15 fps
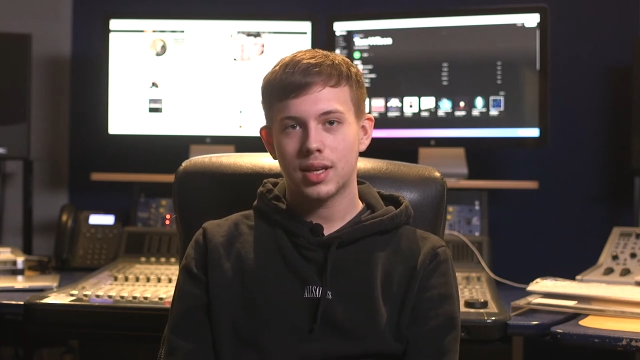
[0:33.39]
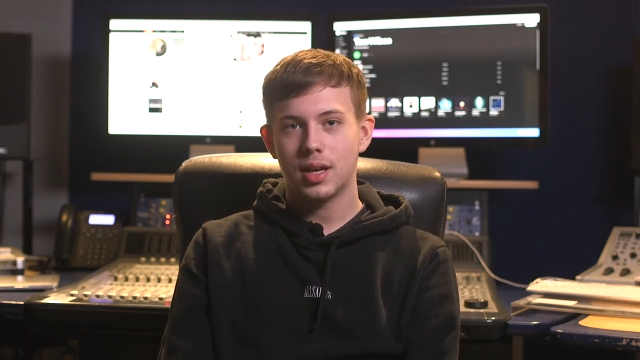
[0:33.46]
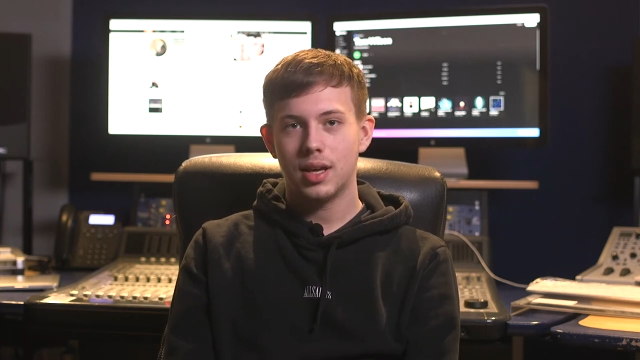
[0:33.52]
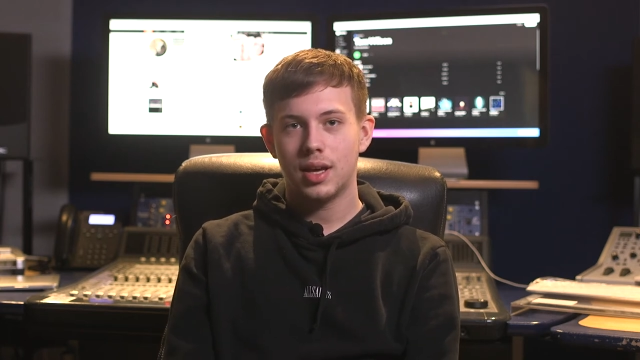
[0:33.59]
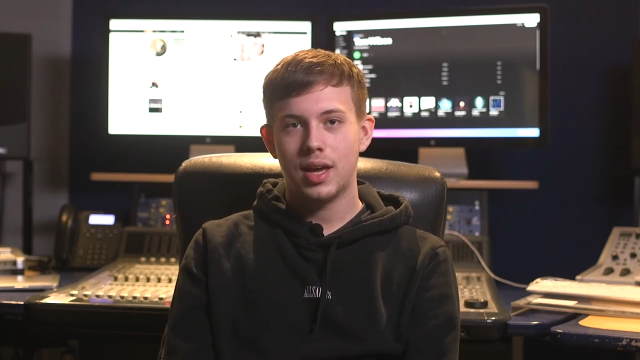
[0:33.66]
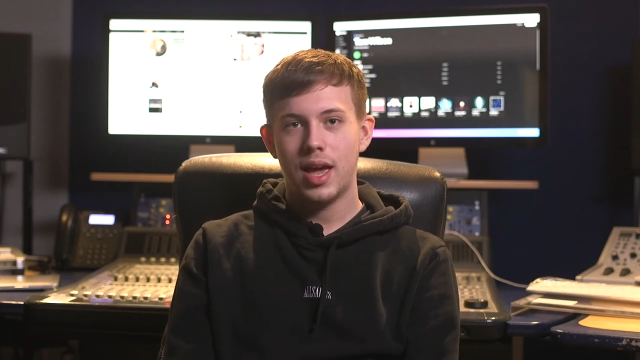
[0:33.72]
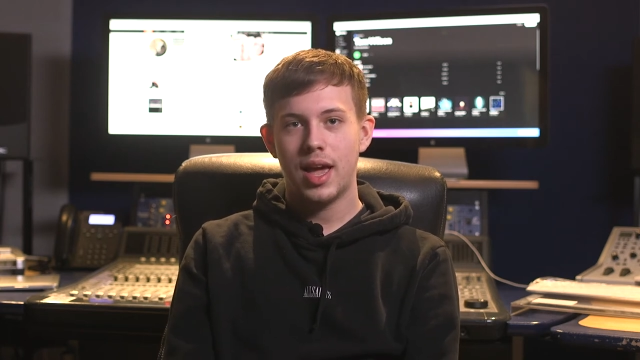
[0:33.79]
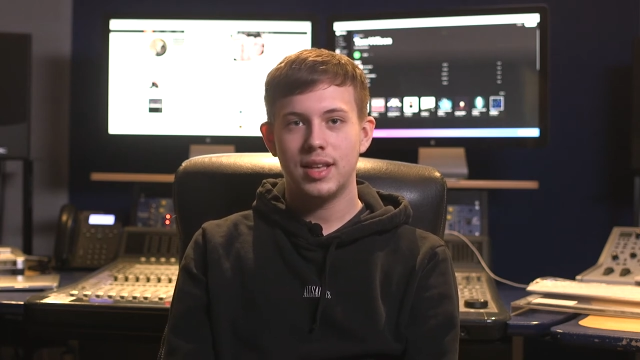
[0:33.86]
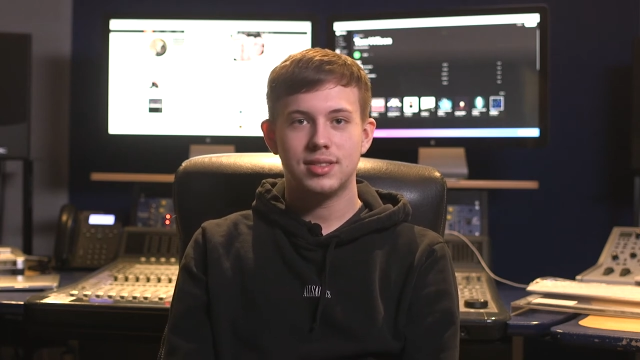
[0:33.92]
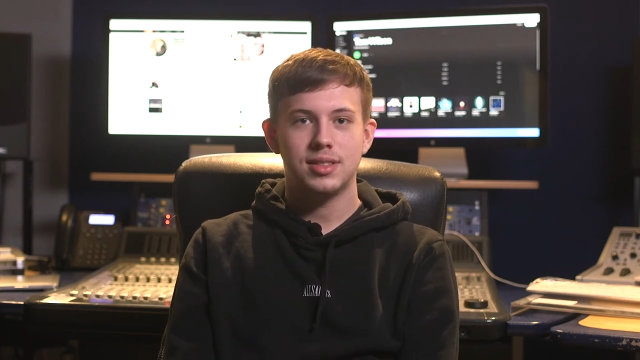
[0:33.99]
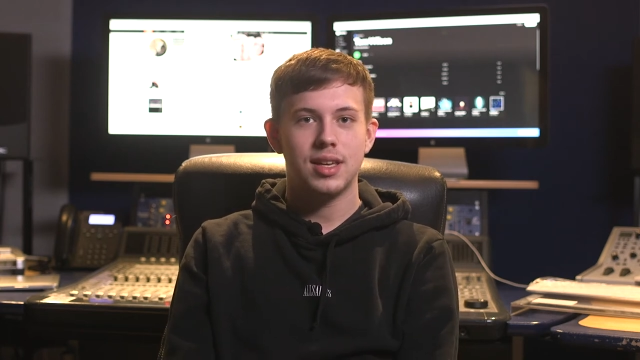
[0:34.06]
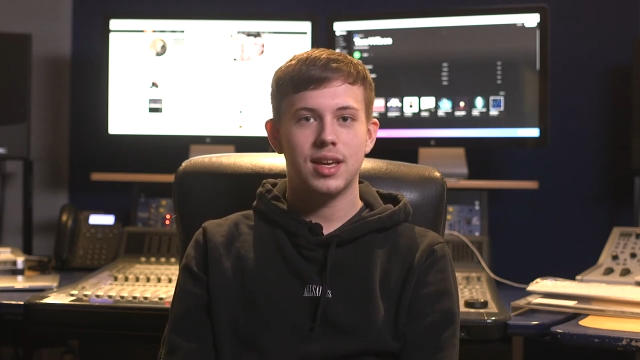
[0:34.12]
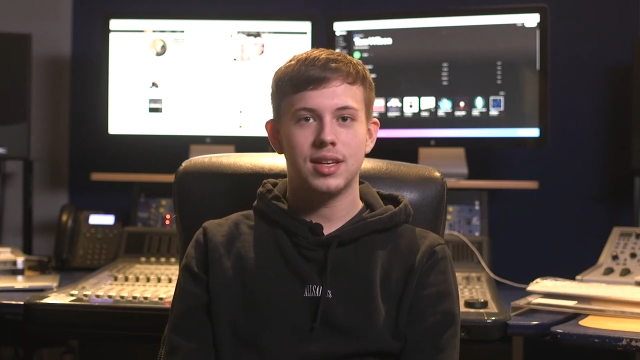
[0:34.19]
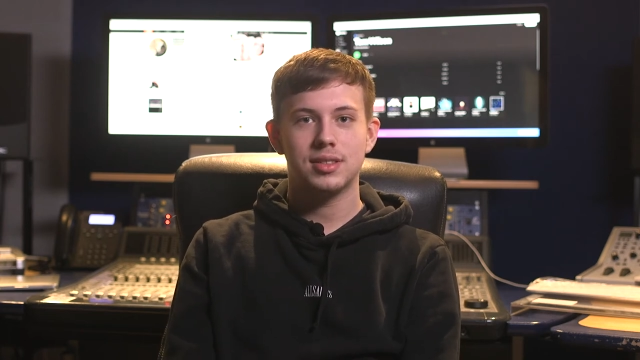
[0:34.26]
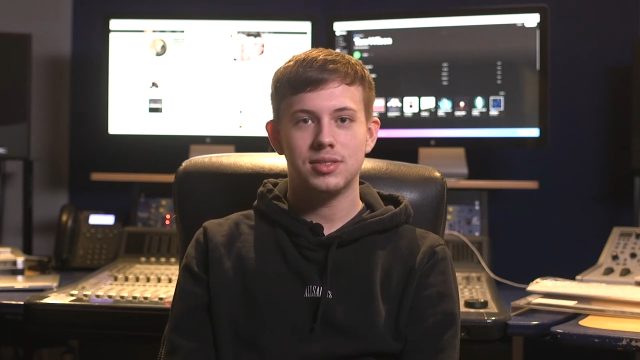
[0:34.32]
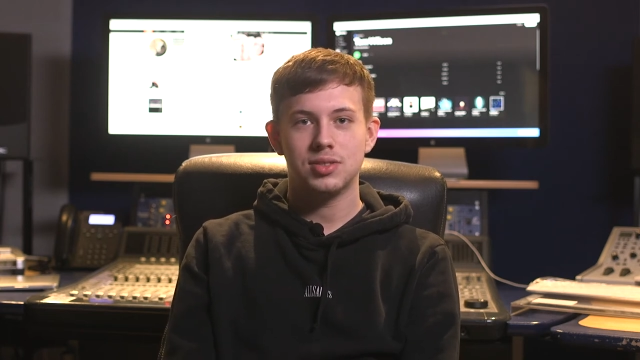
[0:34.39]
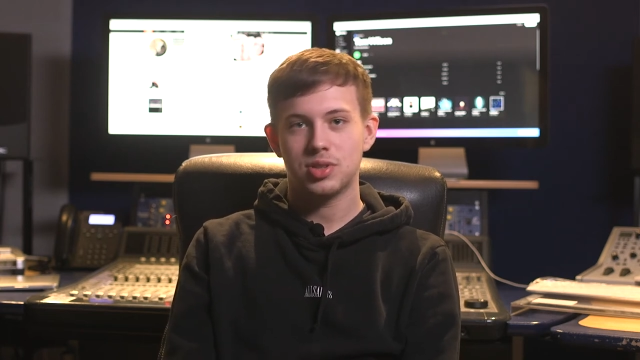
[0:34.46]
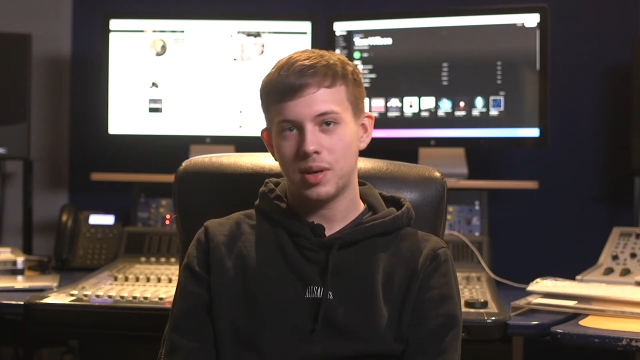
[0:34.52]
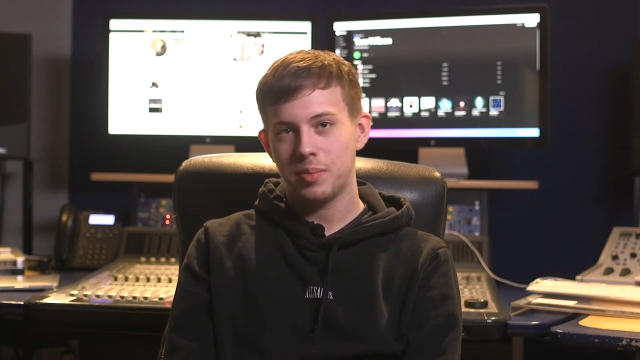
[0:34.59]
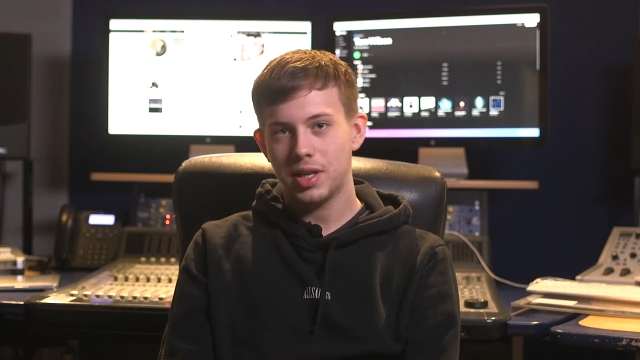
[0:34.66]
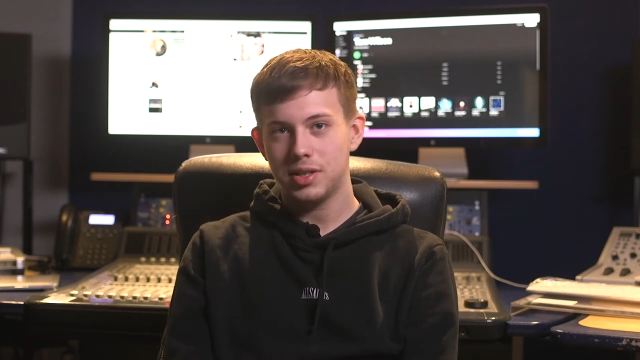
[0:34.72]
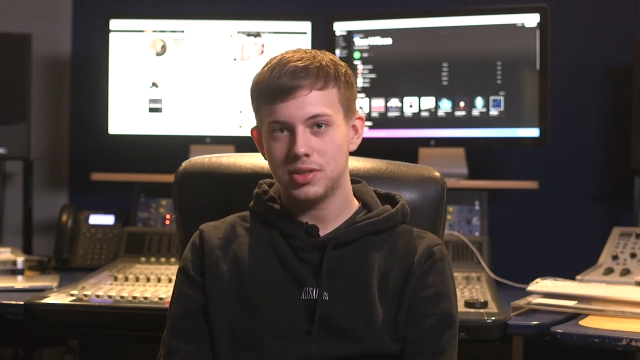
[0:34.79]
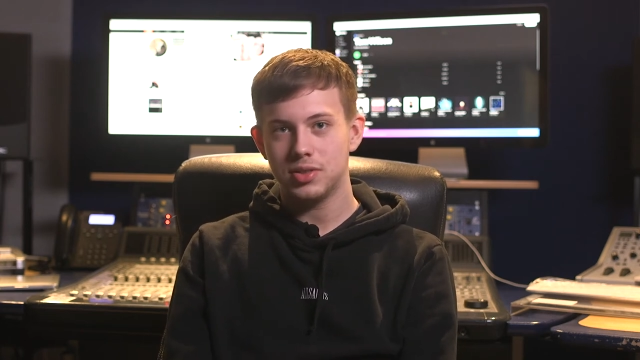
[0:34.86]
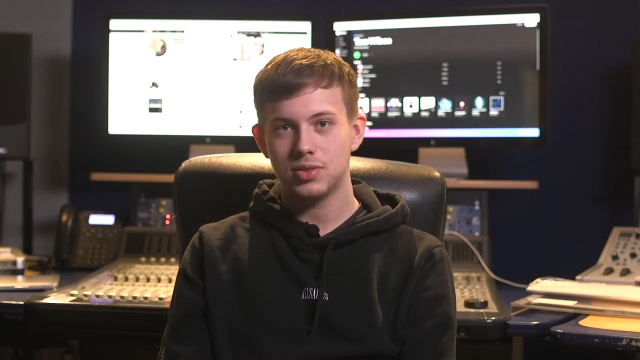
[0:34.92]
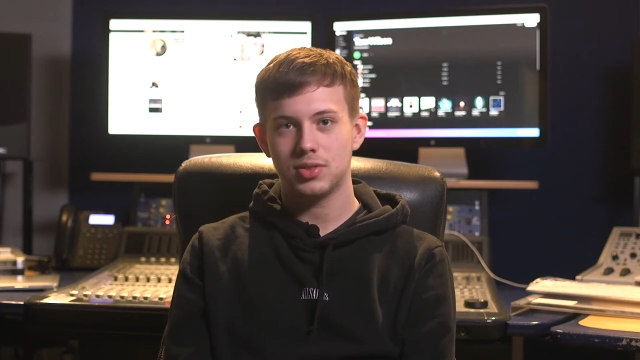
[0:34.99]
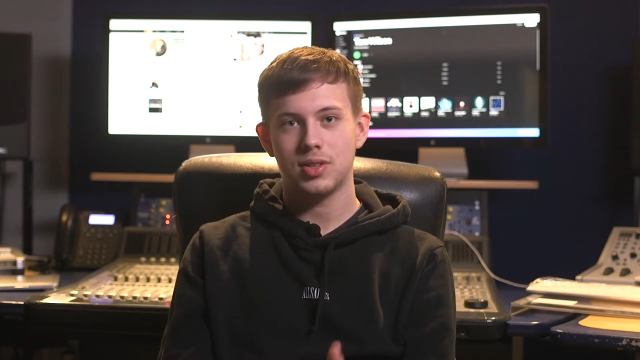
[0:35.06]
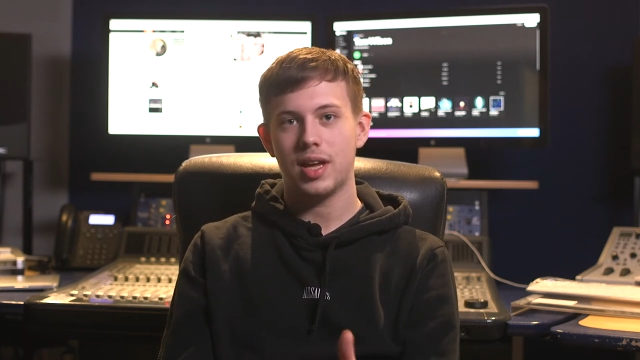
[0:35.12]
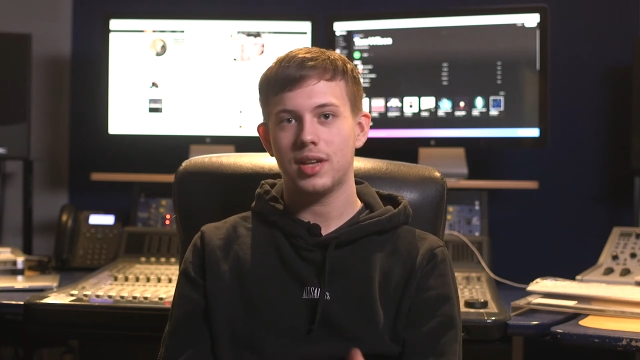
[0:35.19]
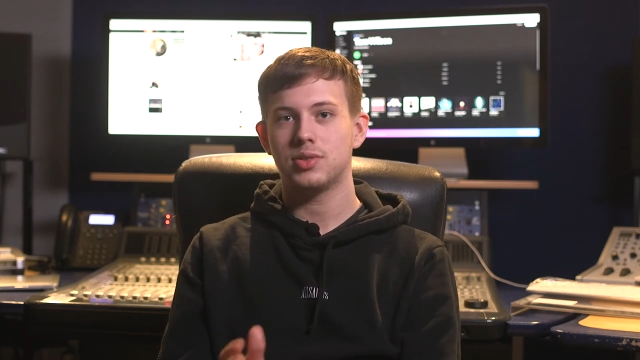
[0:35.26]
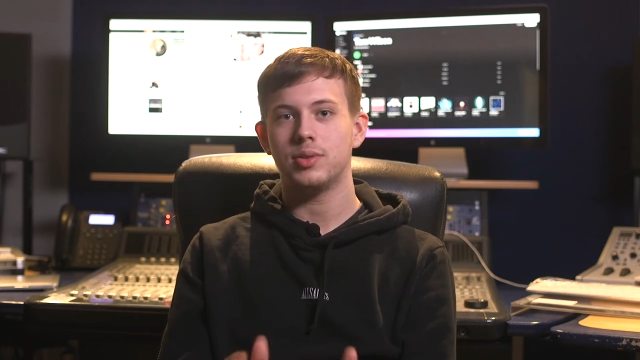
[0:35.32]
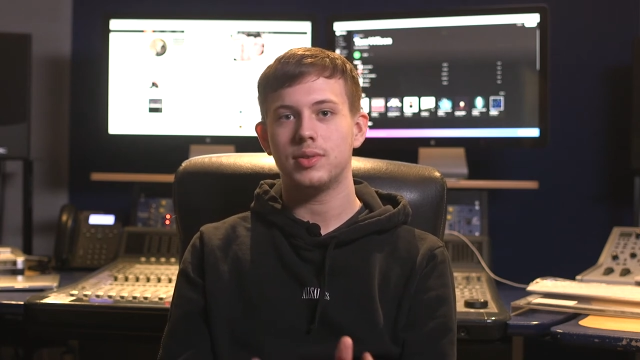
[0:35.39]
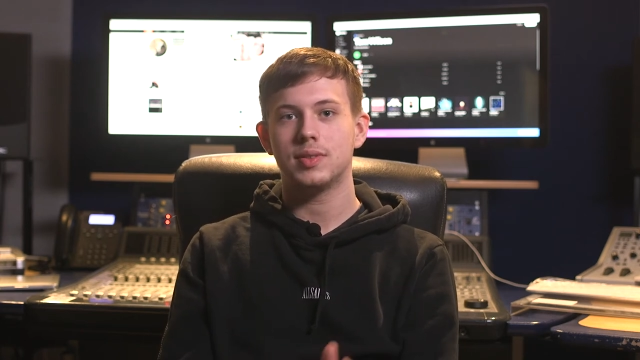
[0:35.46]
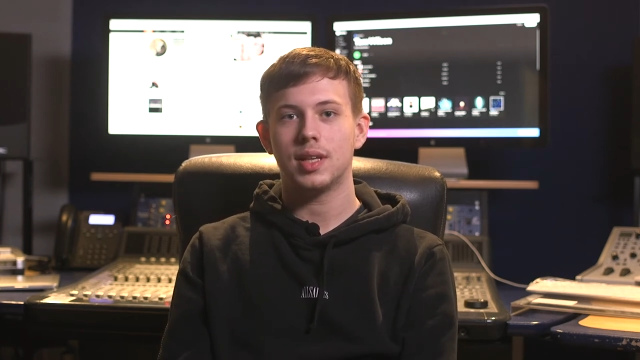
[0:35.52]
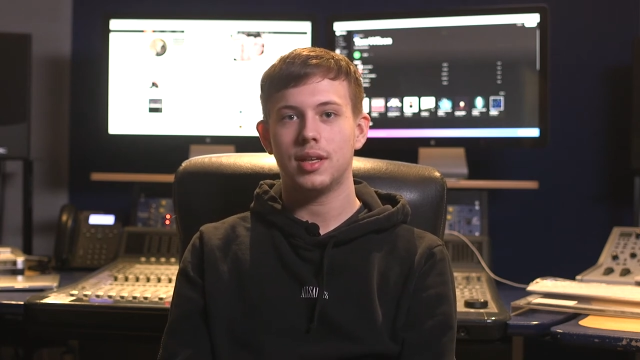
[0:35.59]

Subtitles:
NCS and Trap Nation, so that sort of